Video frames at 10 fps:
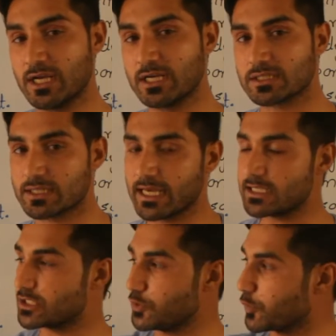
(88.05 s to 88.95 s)
So
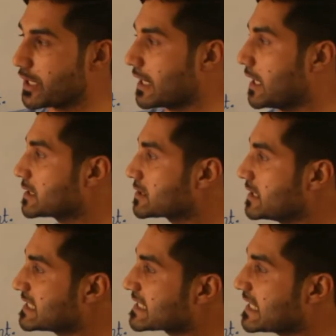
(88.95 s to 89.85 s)
that you can also
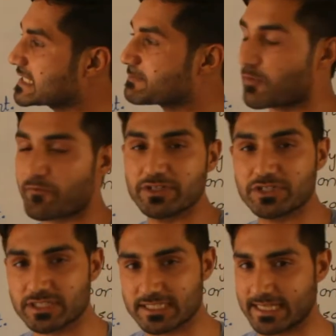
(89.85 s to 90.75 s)
discuss
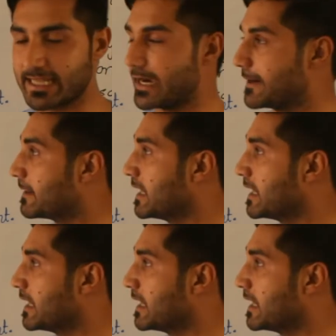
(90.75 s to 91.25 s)
professions in that.